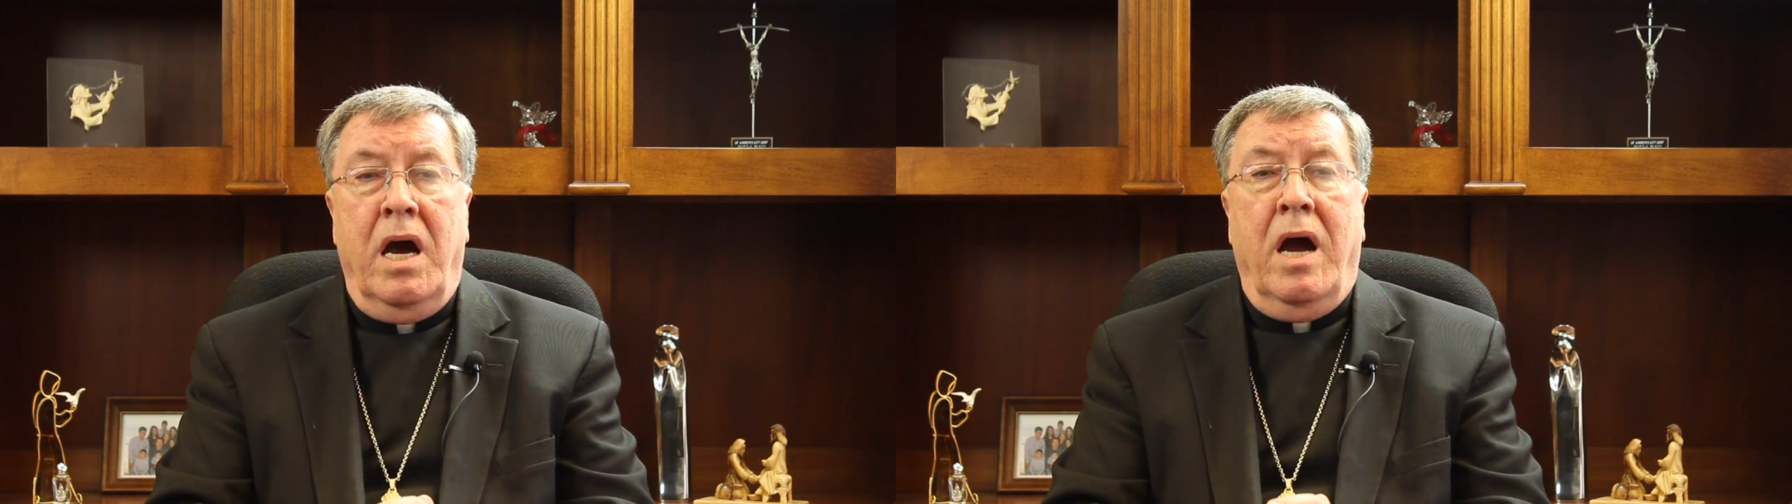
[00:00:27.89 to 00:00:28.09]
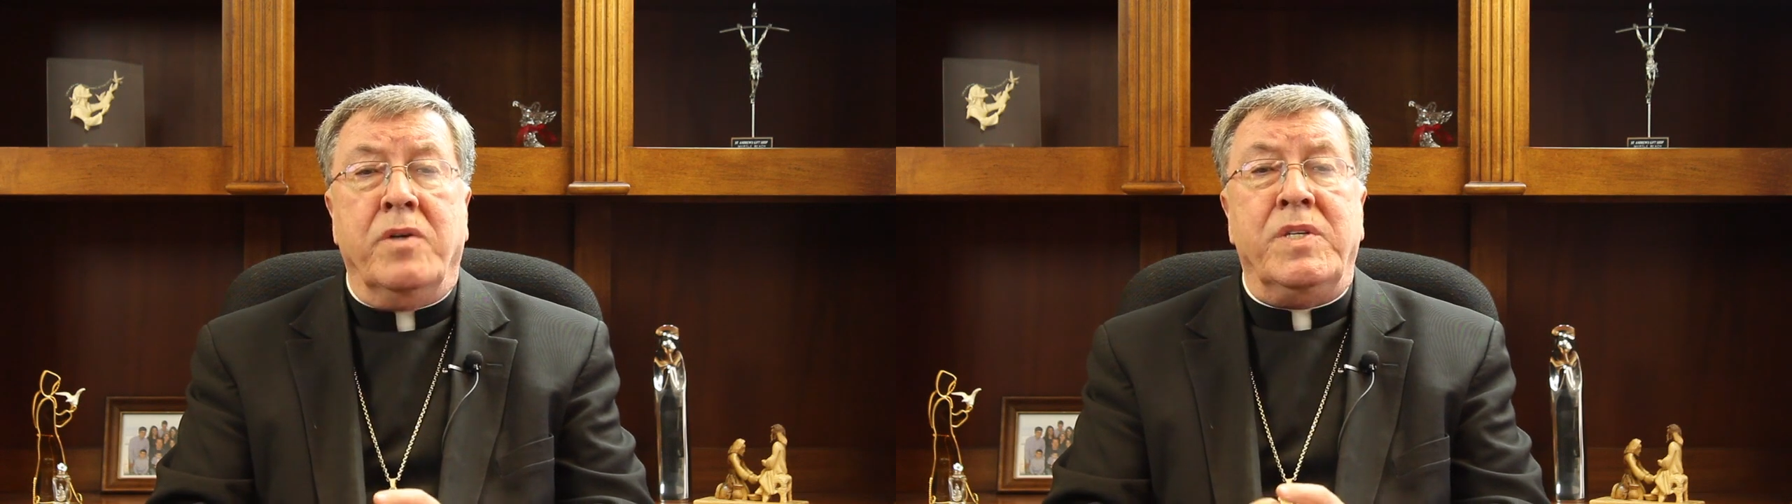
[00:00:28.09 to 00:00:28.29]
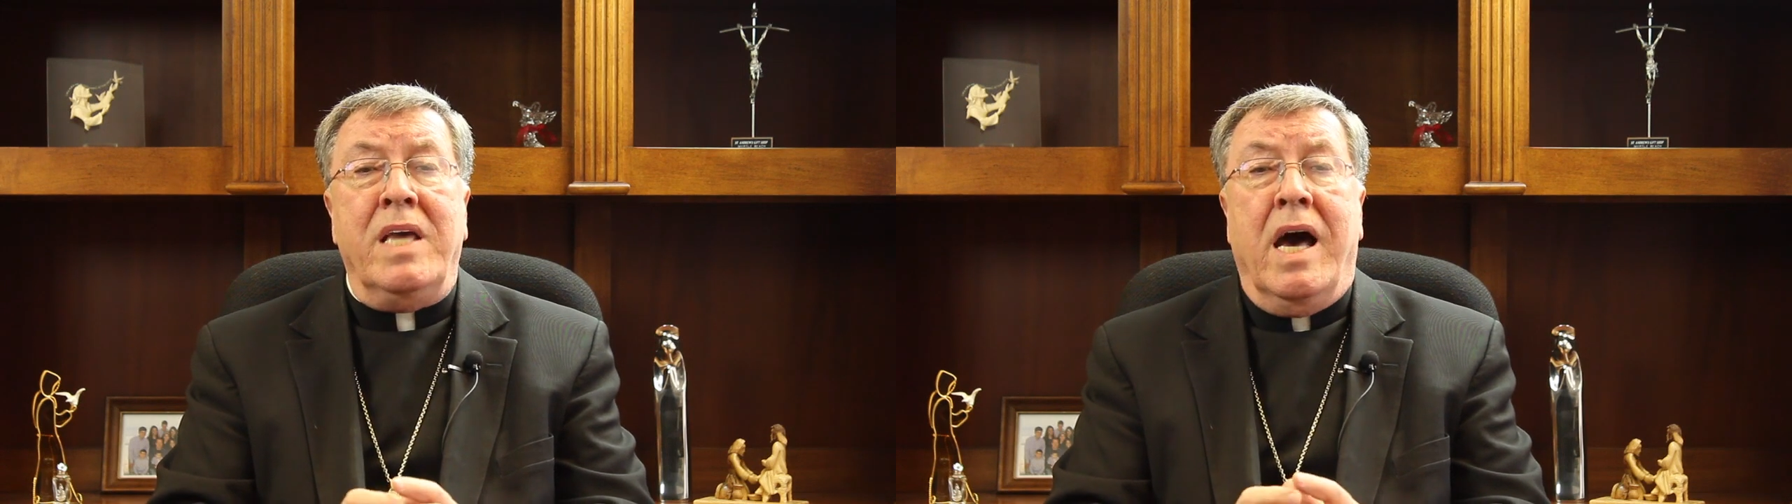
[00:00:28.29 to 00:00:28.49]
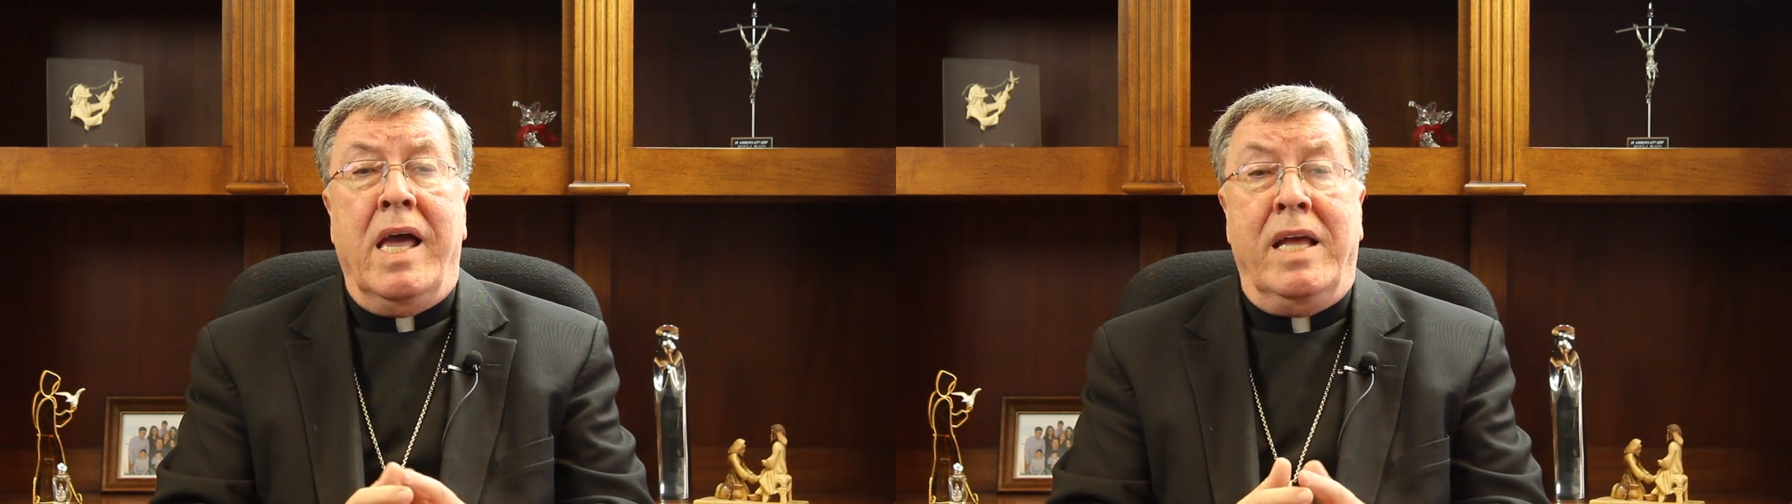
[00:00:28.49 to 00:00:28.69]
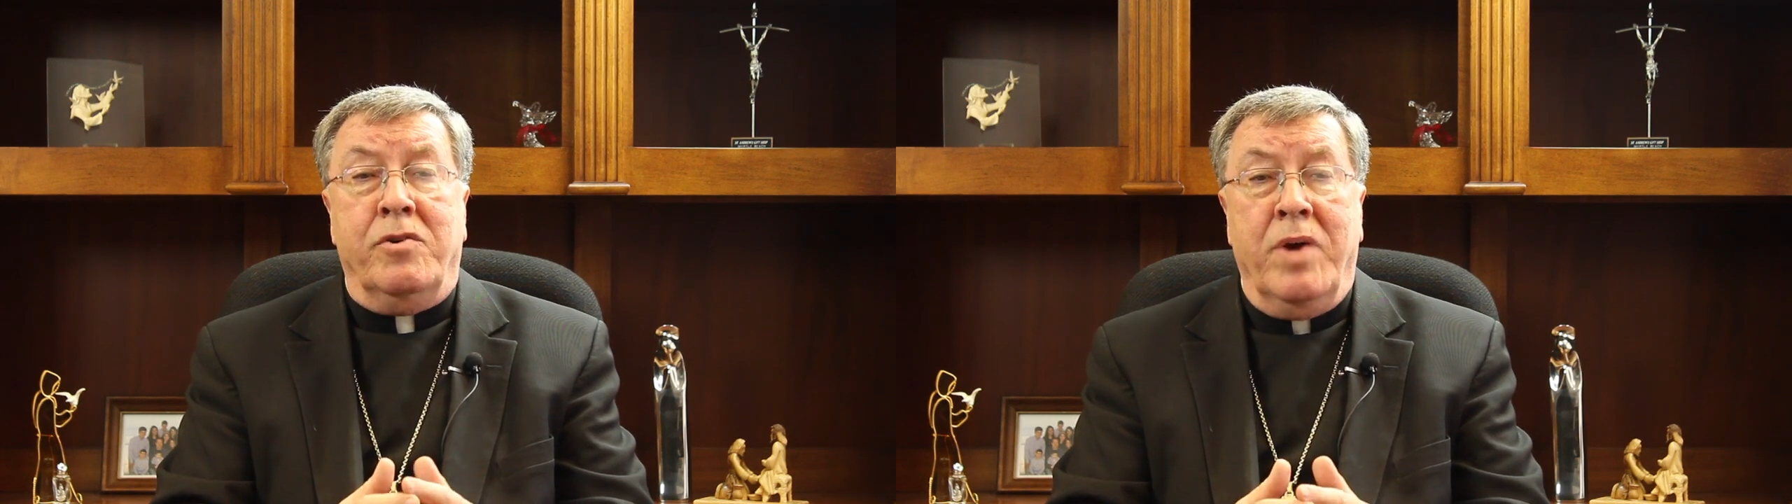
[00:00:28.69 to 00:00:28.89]

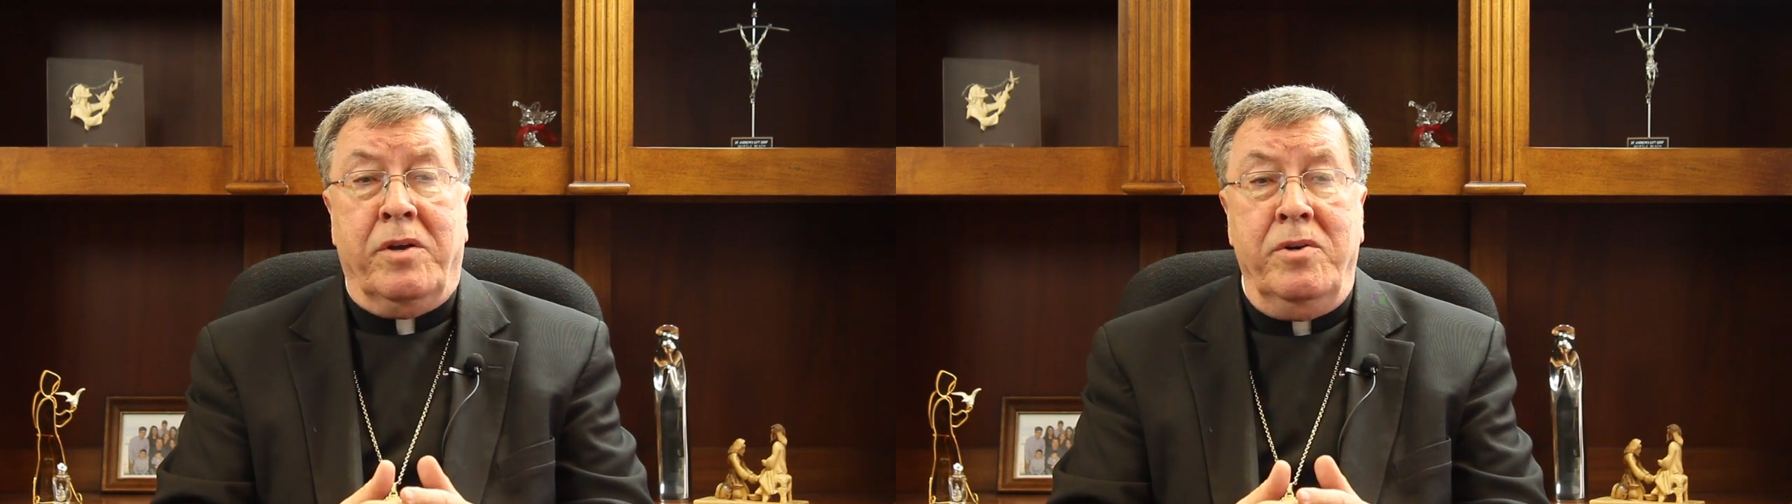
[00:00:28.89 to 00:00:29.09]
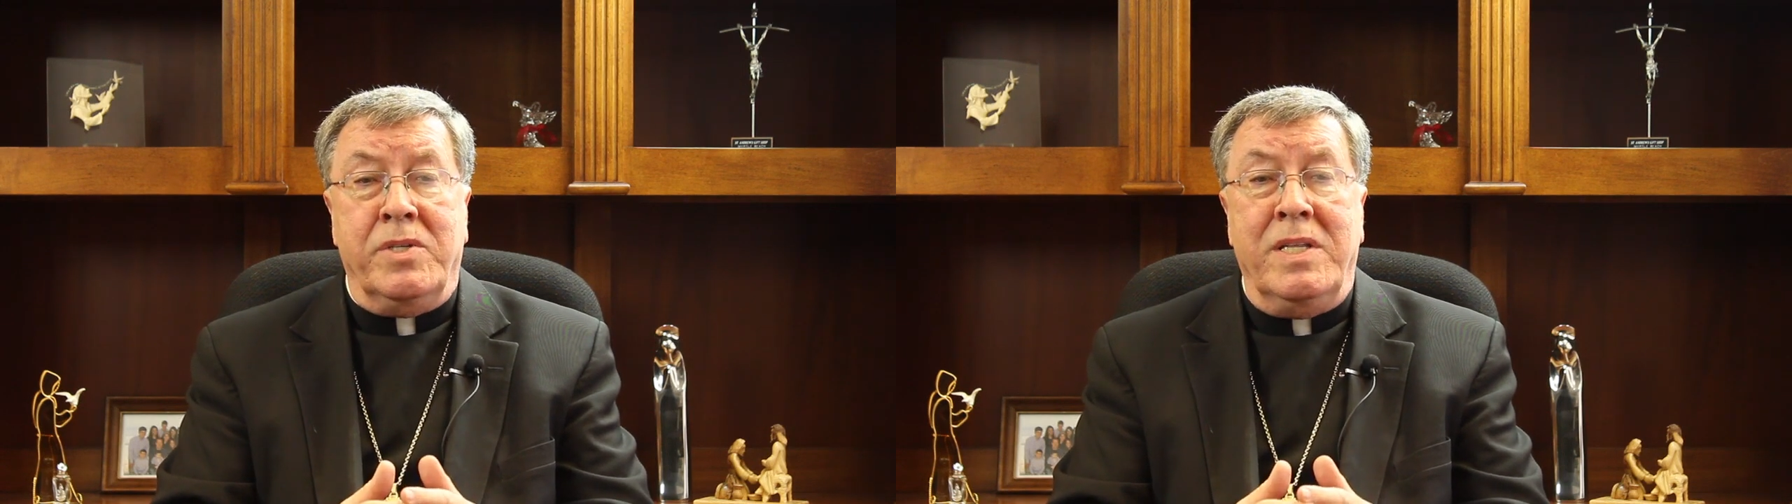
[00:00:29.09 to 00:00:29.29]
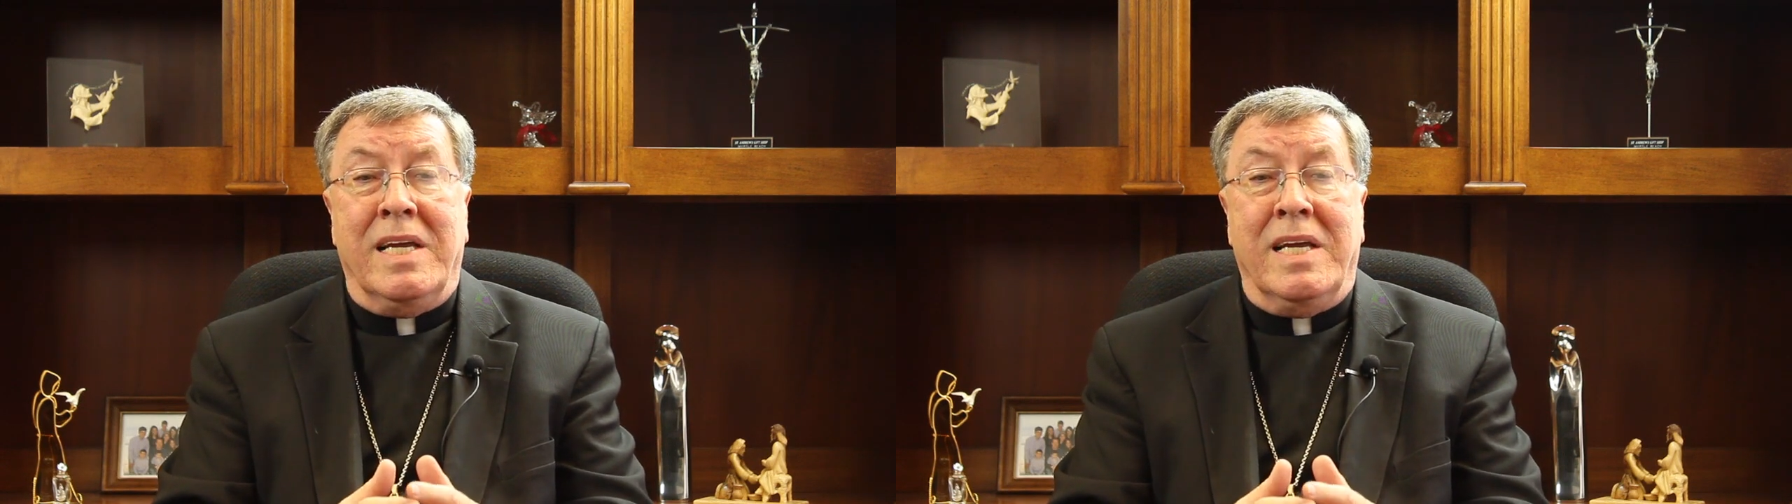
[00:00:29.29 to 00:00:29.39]
RCIA directors,